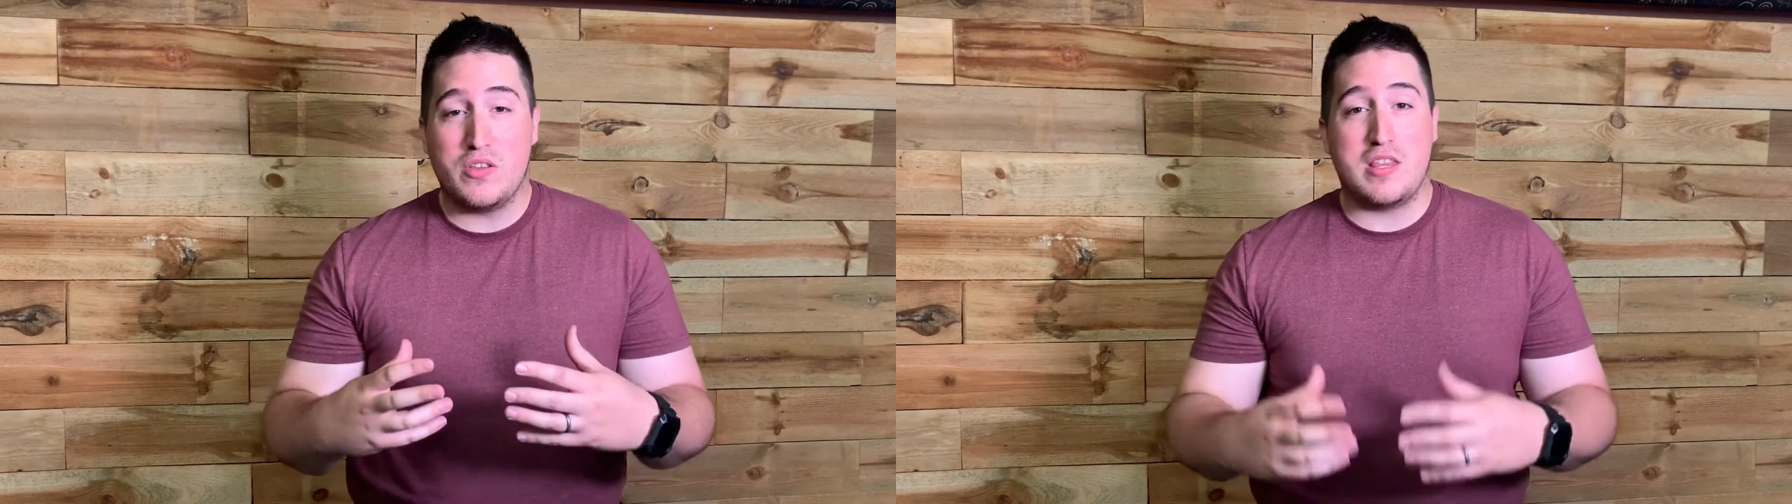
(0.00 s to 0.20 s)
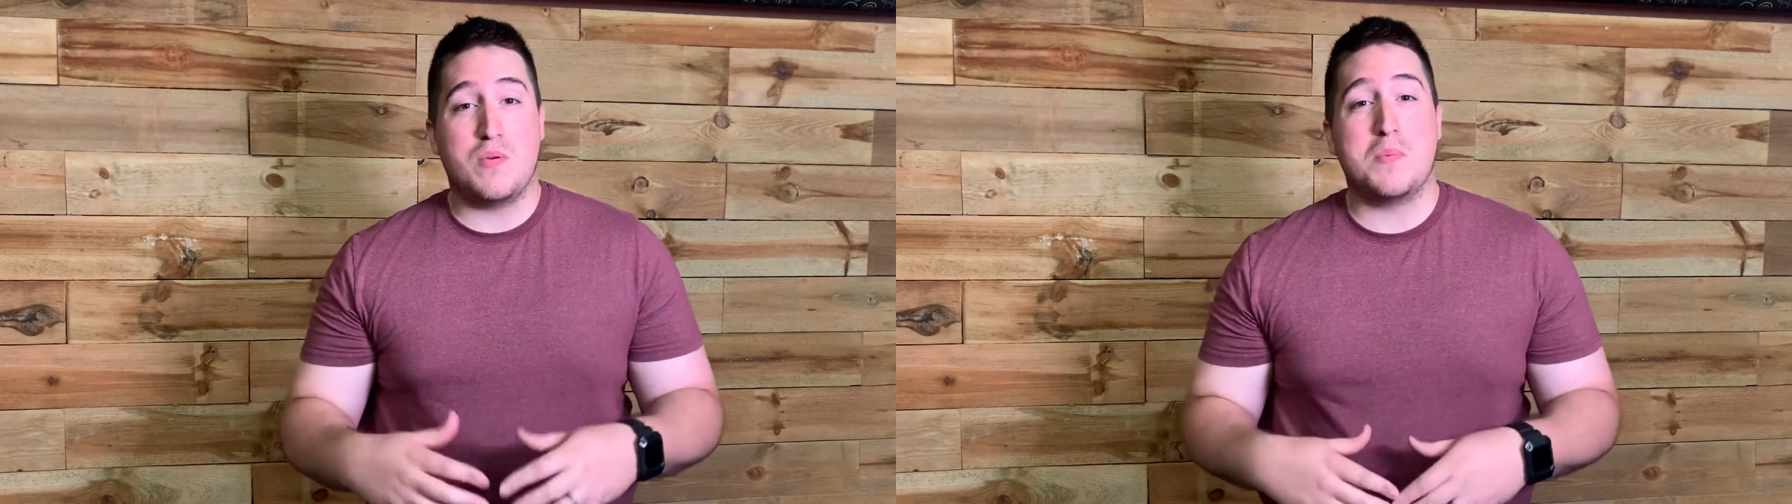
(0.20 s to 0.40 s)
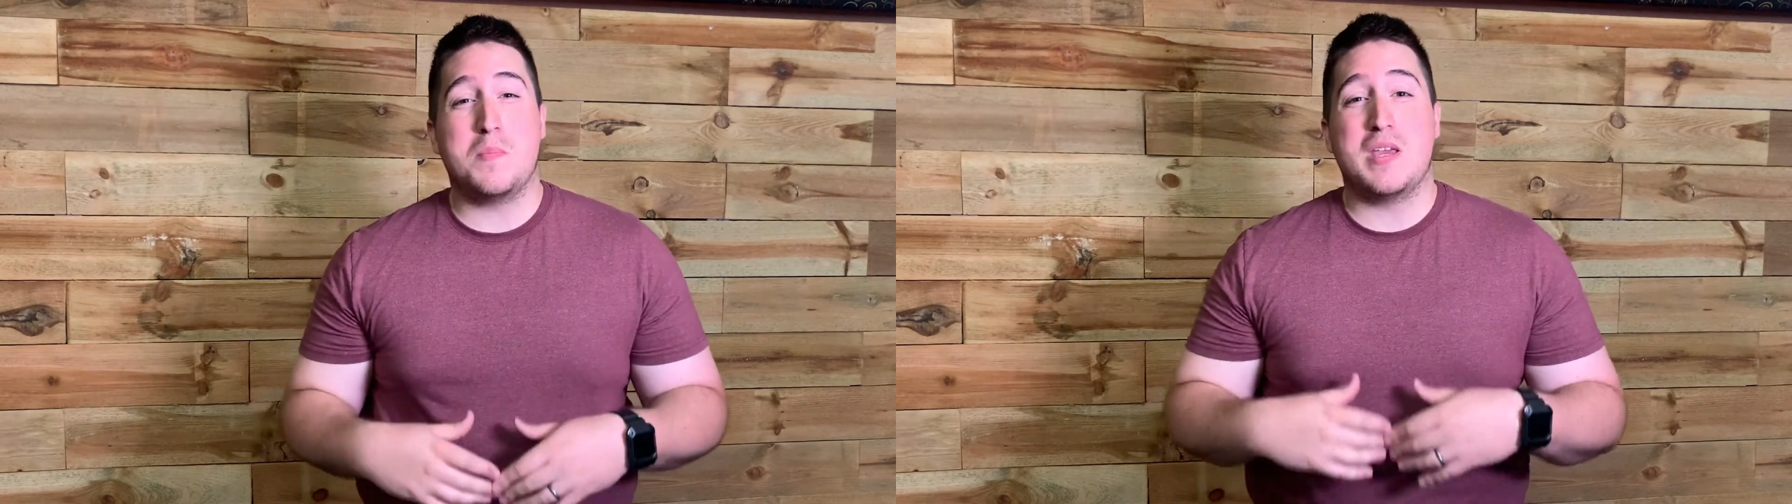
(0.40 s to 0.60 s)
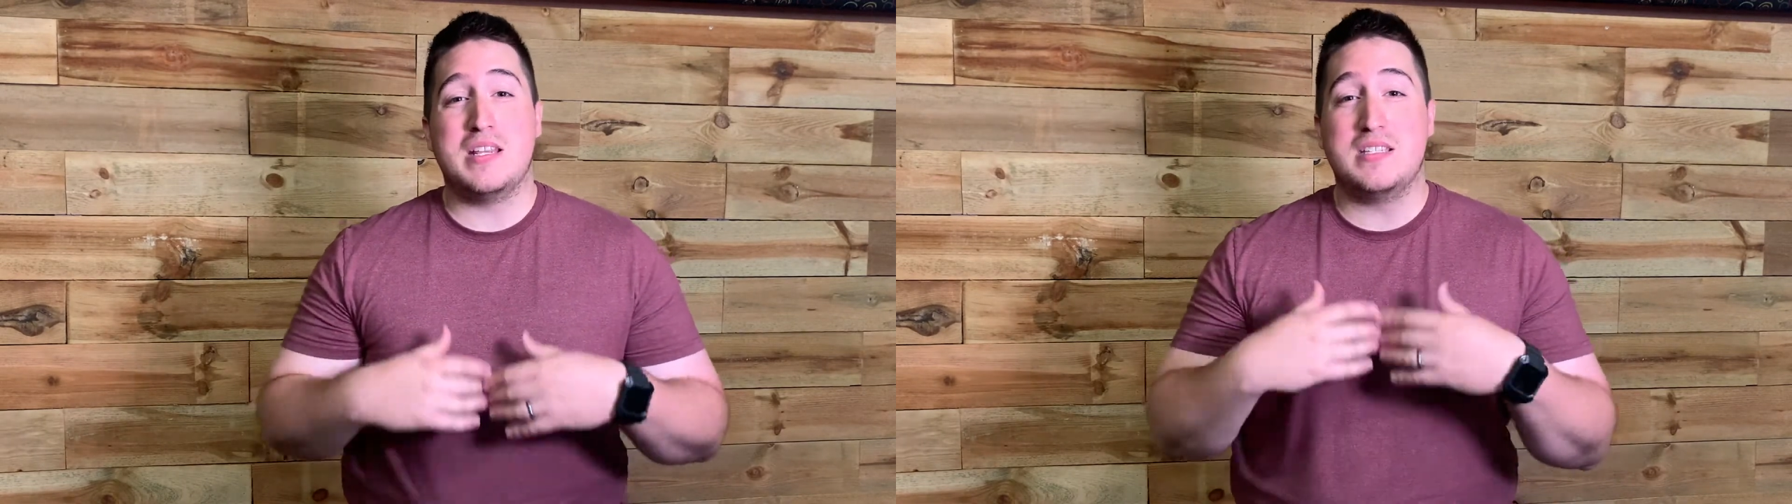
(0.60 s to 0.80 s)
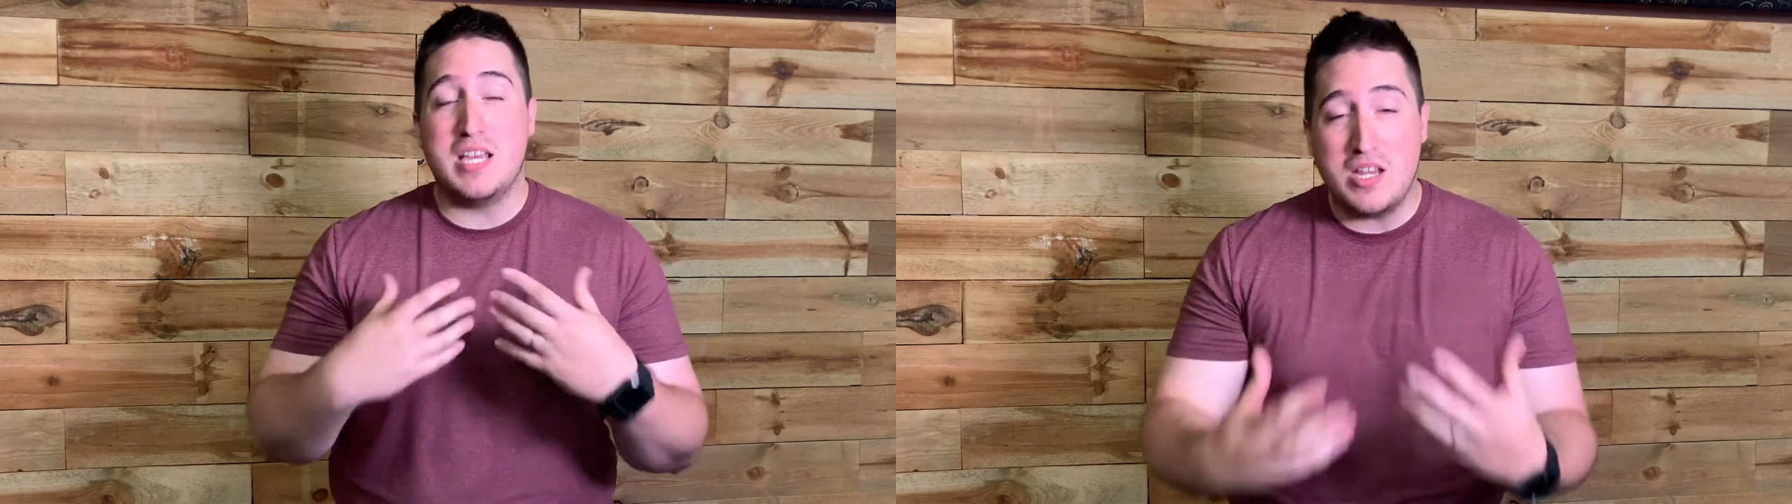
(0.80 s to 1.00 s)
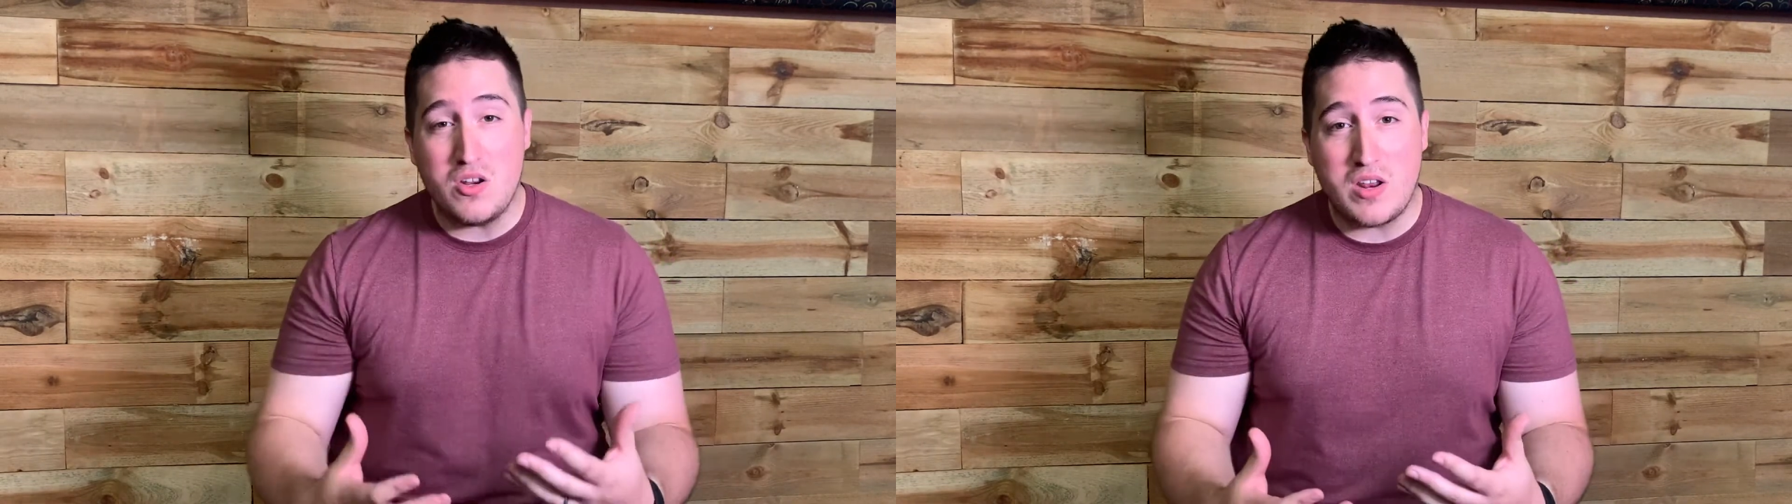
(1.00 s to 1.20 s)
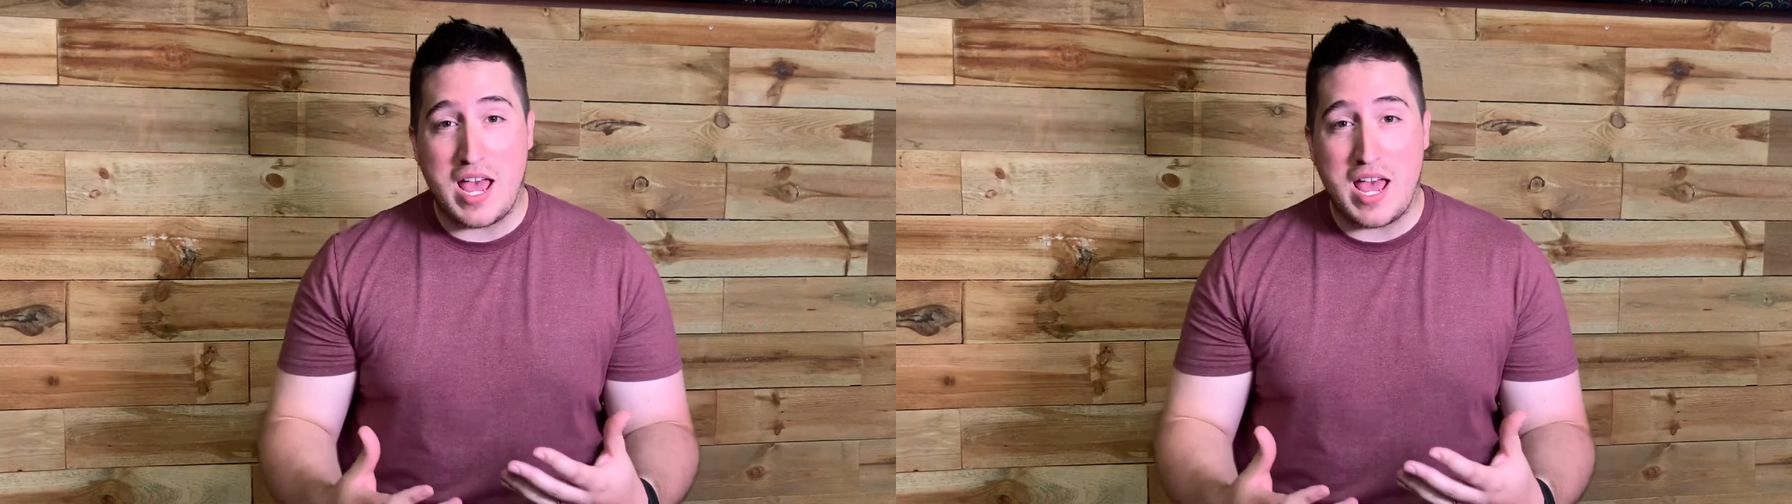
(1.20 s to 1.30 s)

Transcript: that they would continue to